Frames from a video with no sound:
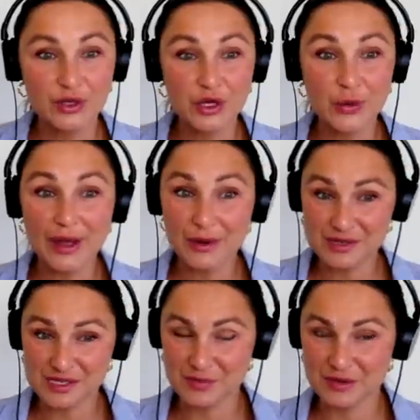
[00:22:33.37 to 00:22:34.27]
Oh, you know what
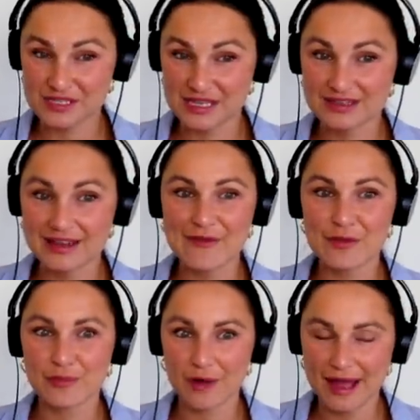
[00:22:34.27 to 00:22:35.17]
else I spotted? They
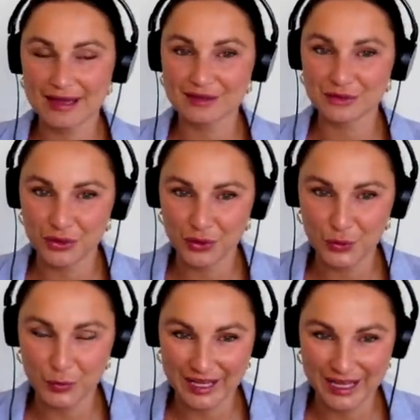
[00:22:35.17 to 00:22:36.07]
have a brand new